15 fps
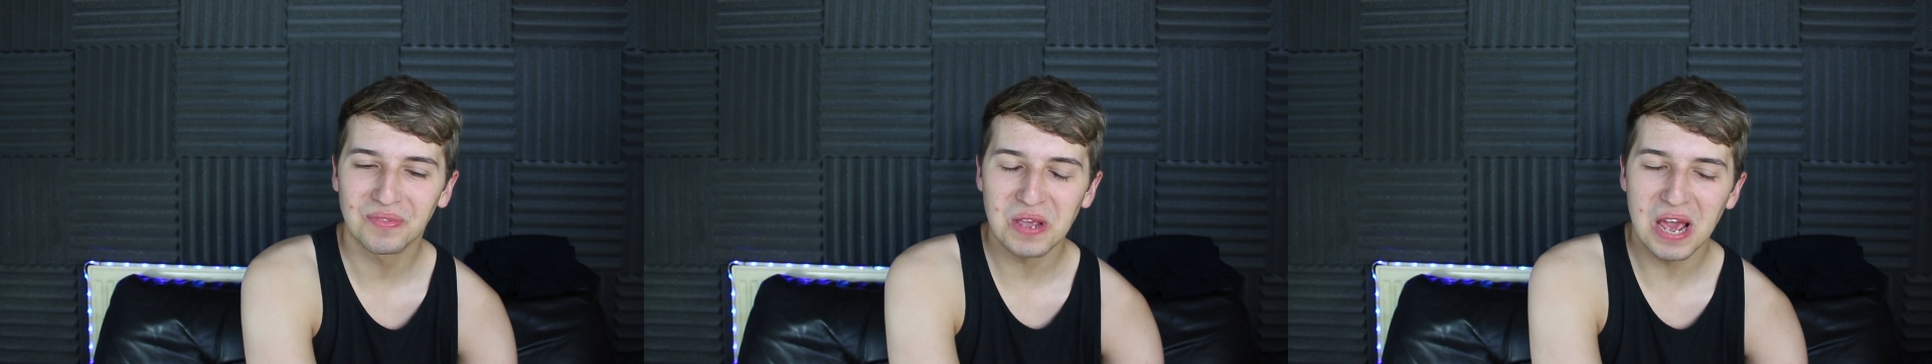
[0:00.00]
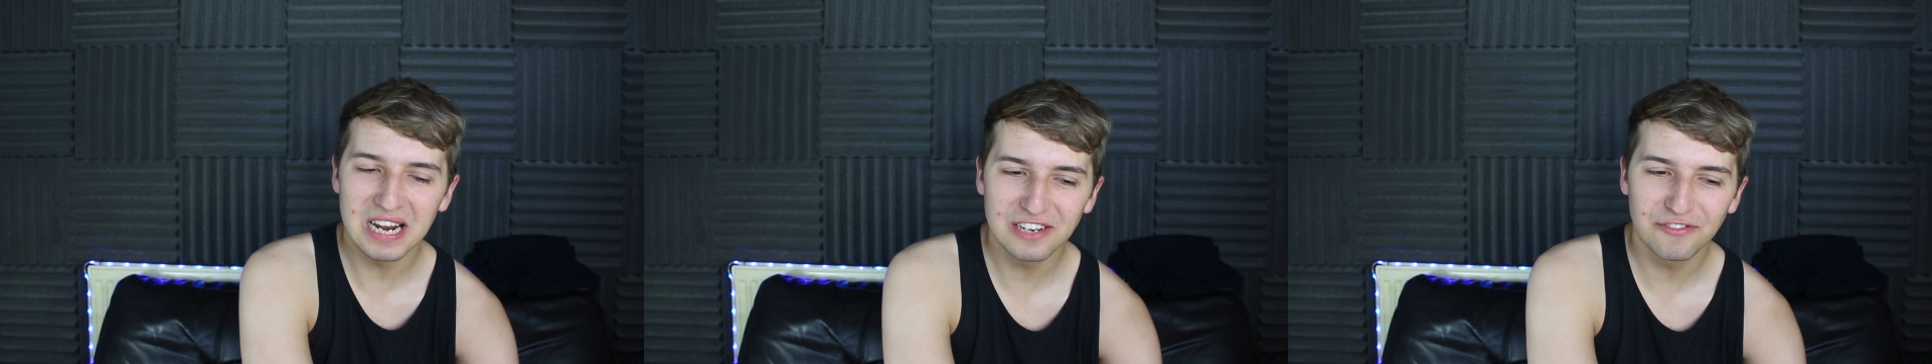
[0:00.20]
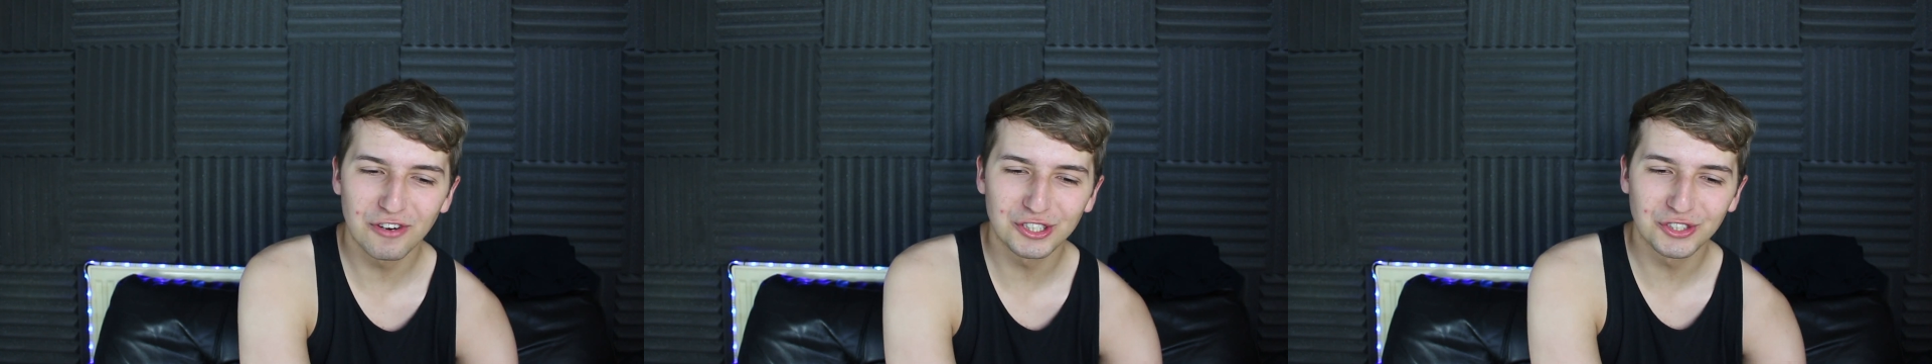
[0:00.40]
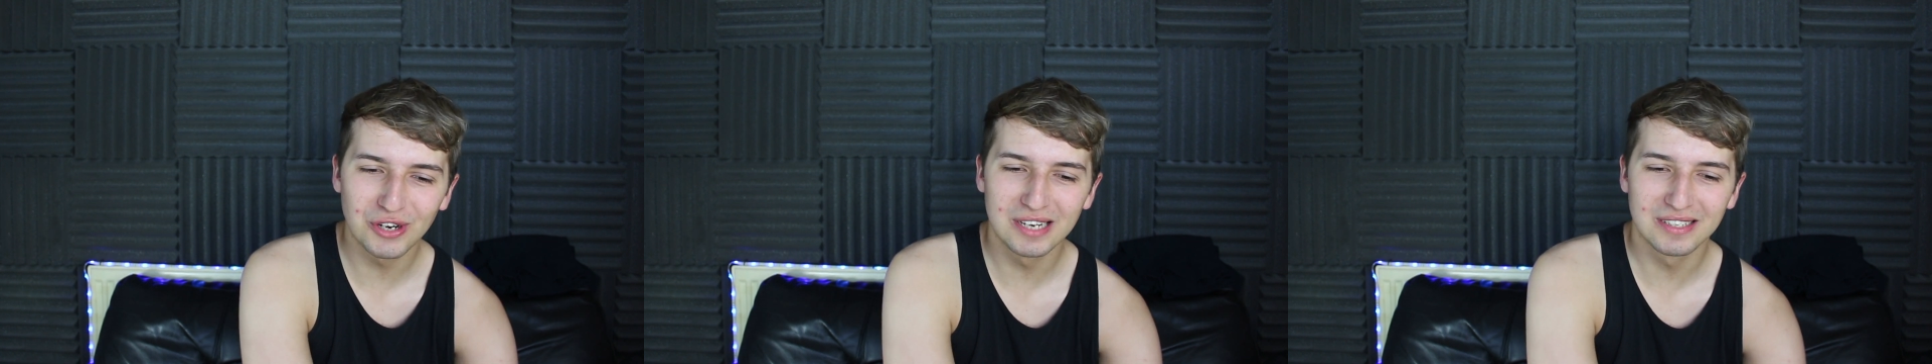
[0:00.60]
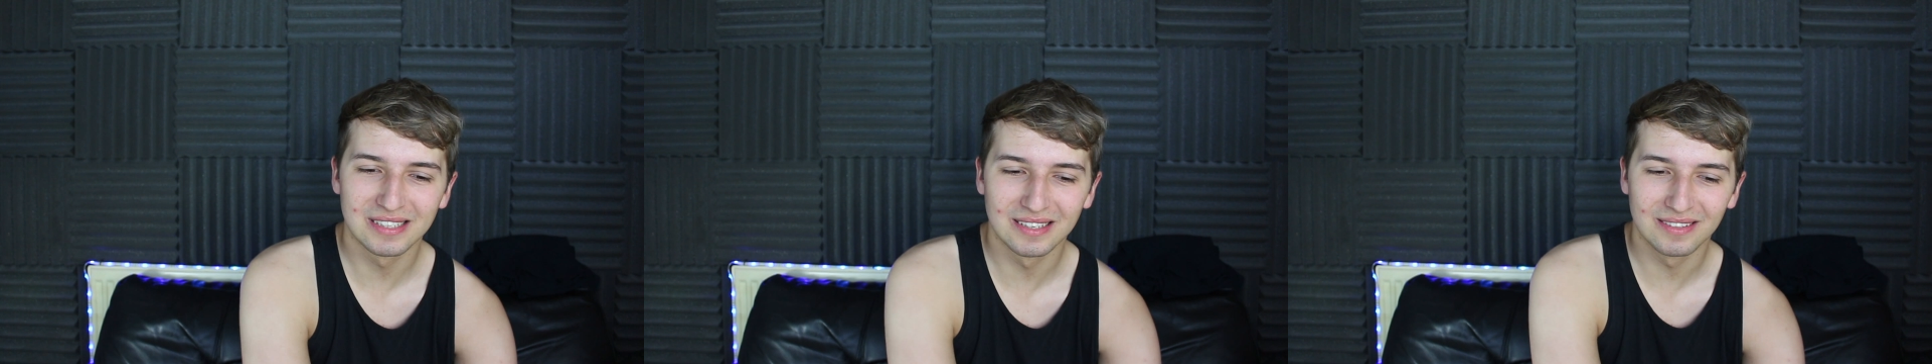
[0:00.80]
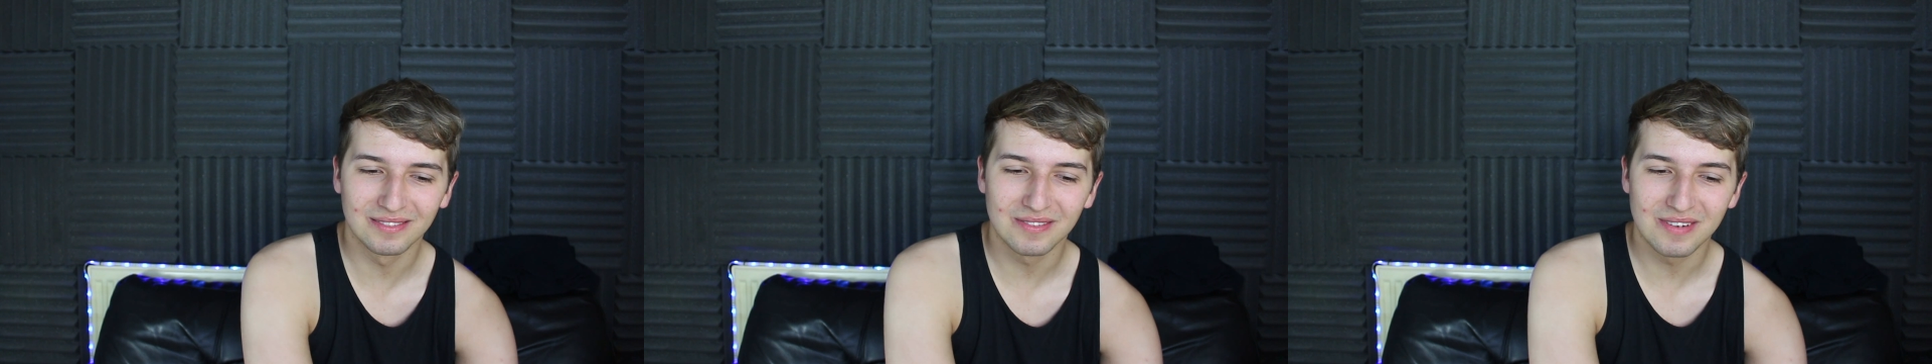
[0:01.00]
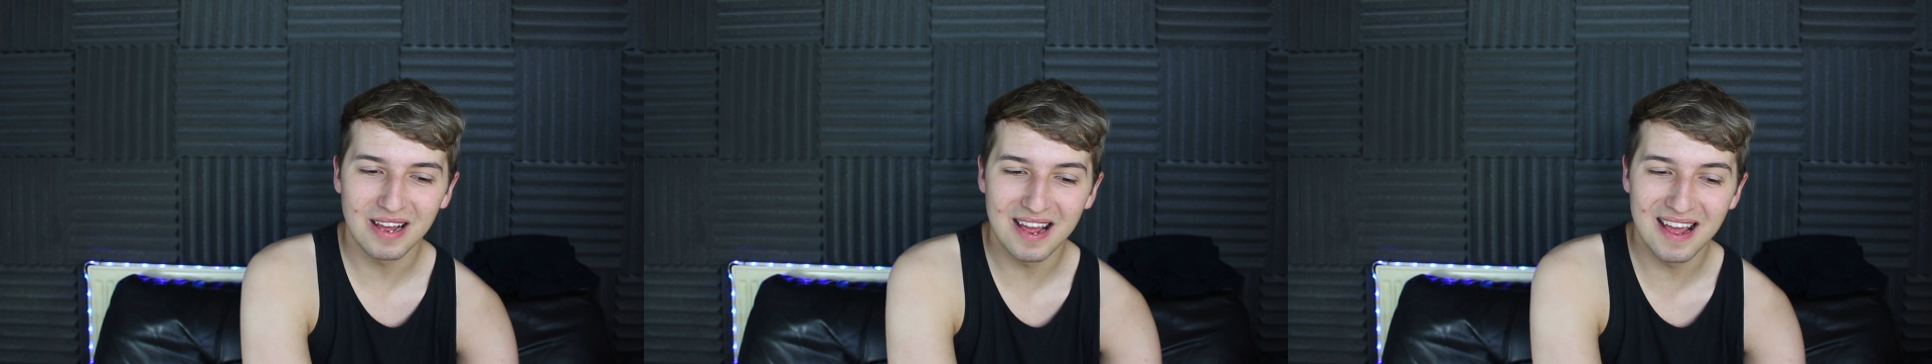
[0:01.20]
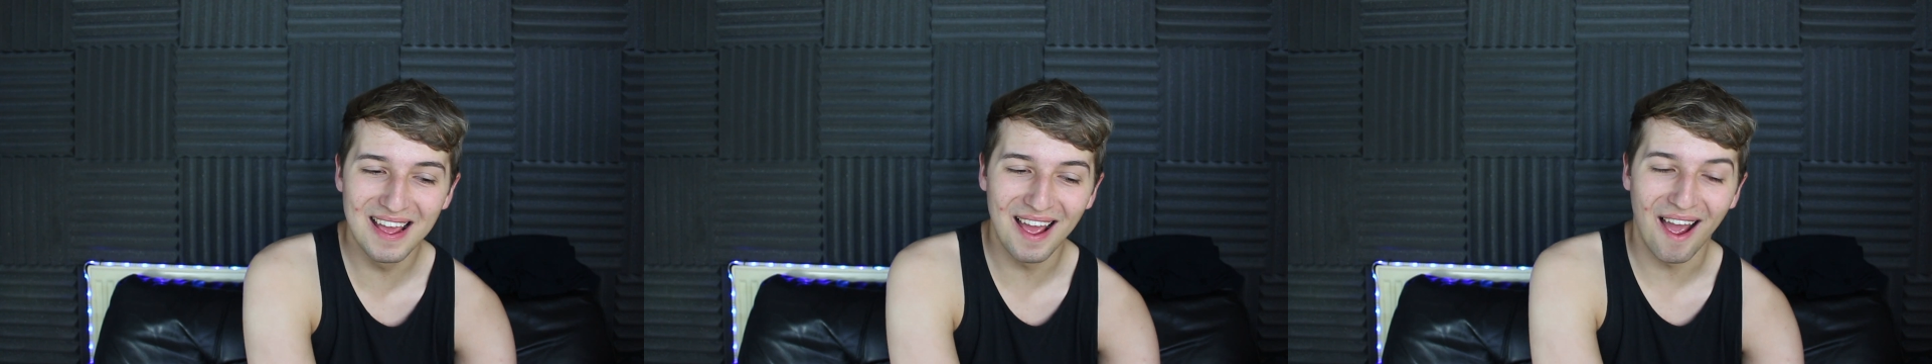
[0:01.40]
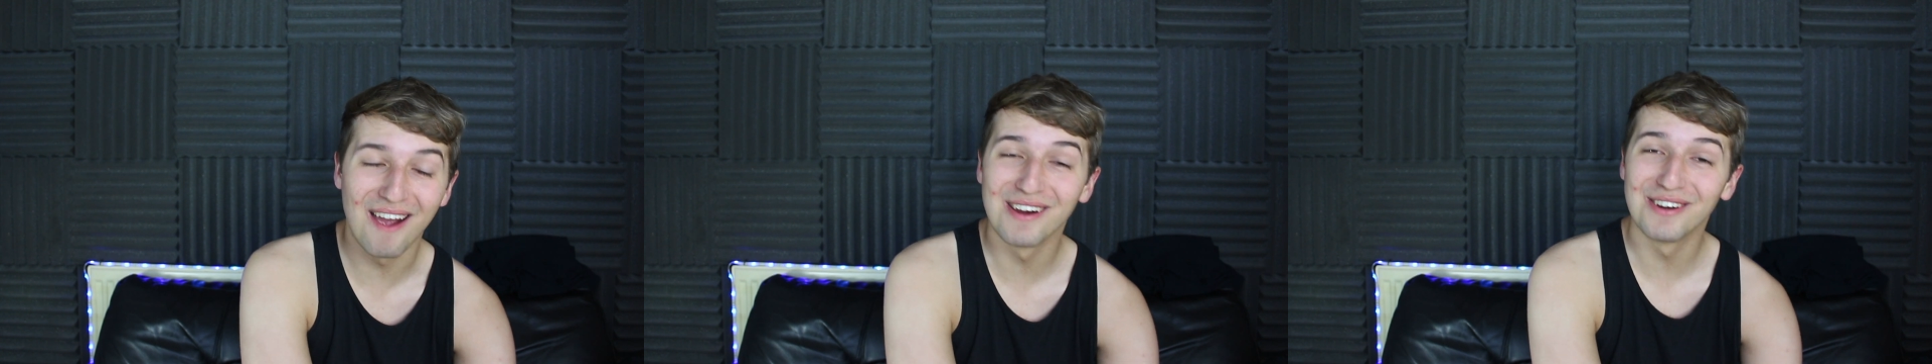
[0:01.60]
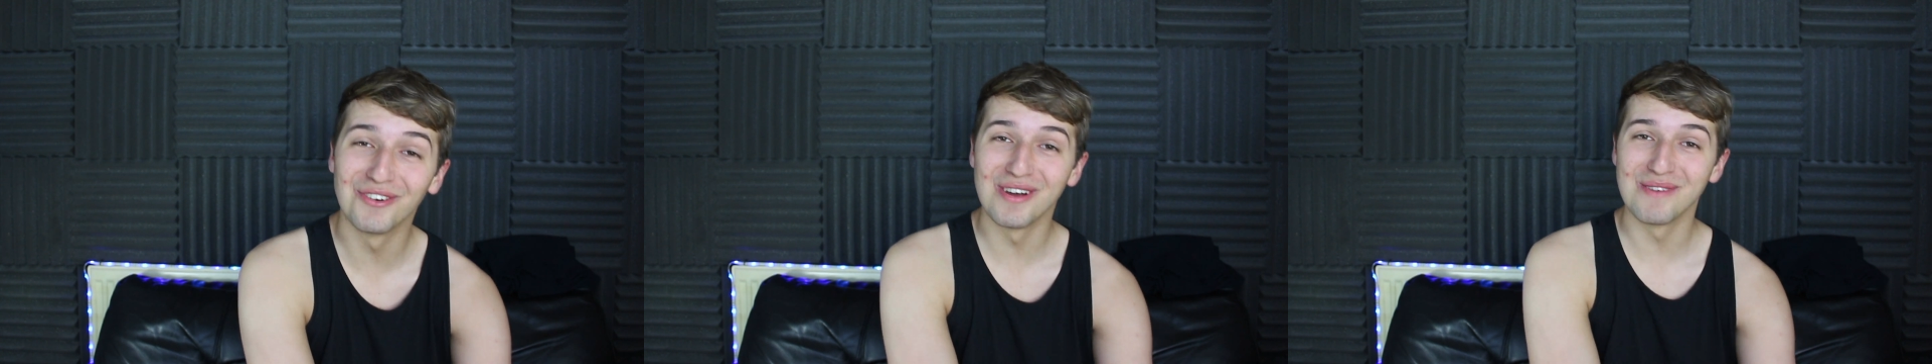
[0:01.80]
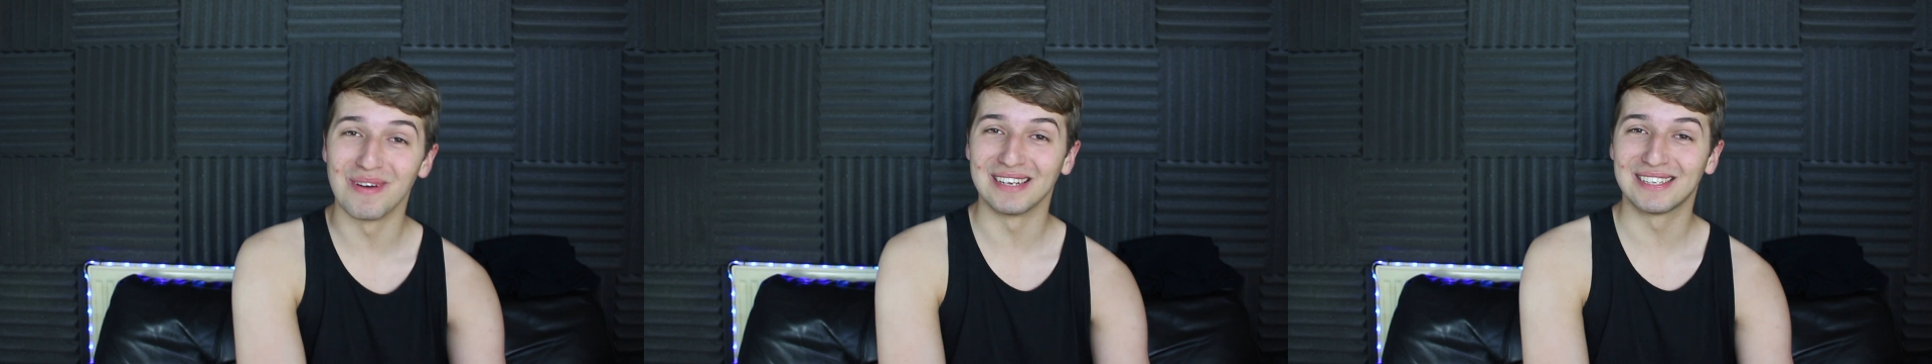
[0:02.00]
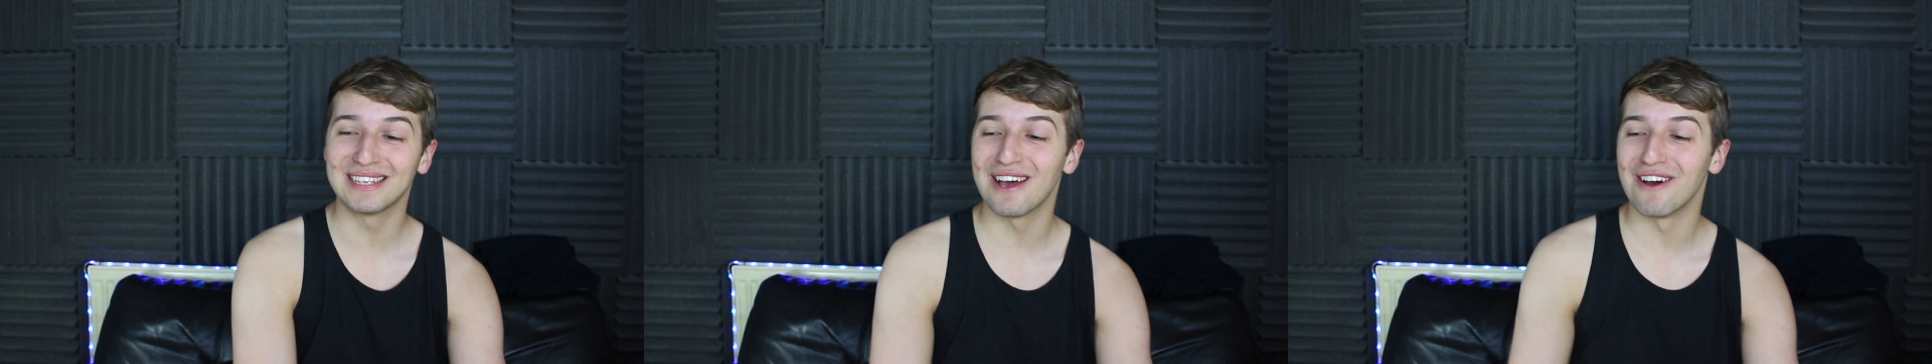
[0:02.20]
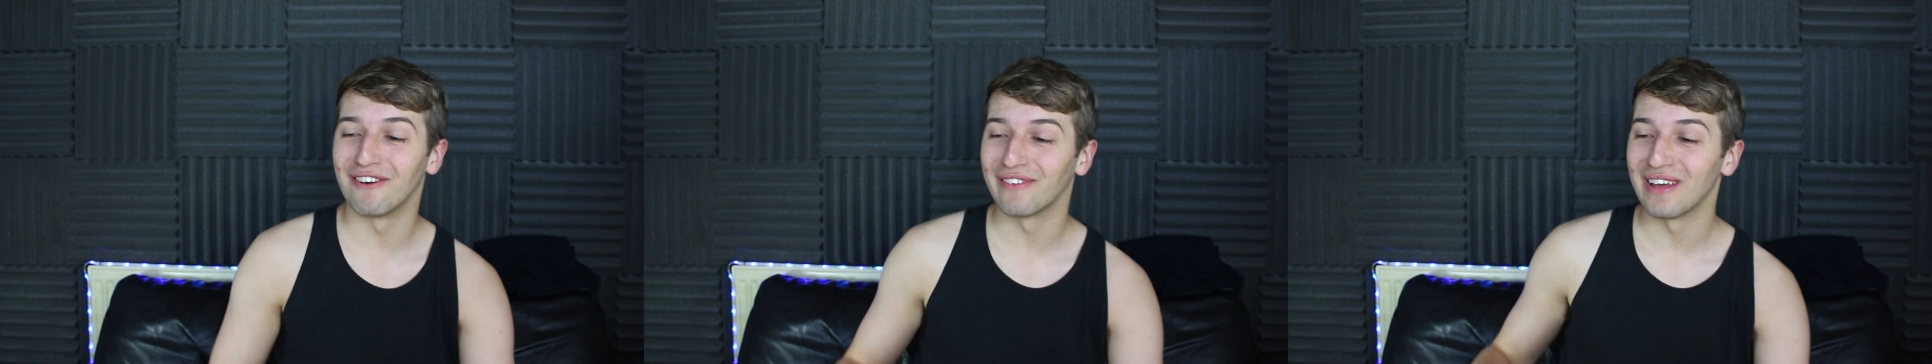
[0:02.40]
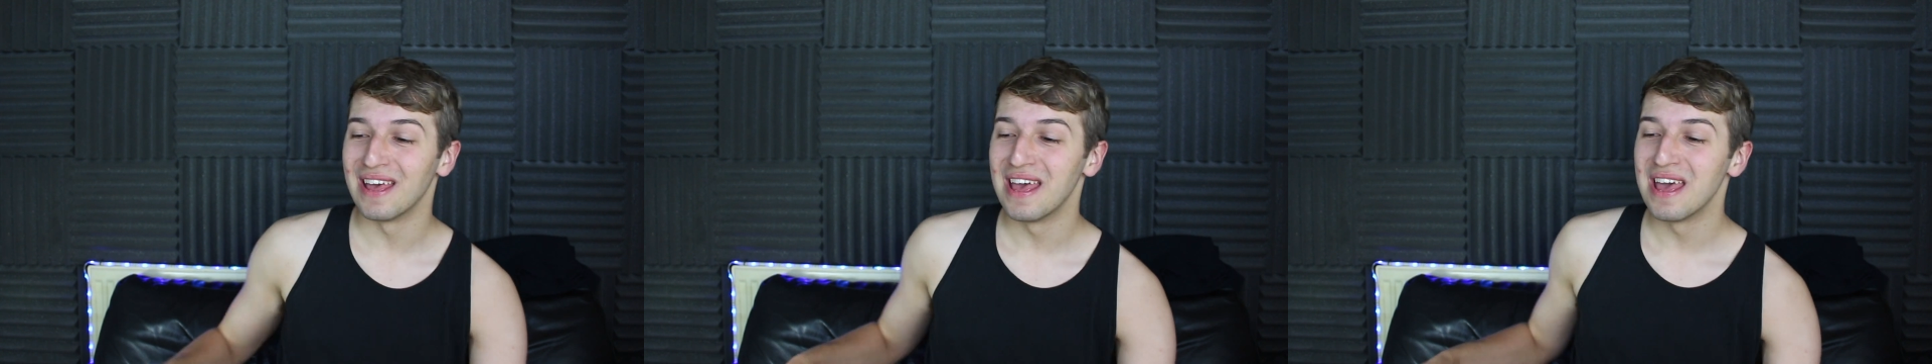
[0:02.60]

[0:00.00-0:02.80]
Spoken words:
And it's frustrating. I annoy myself.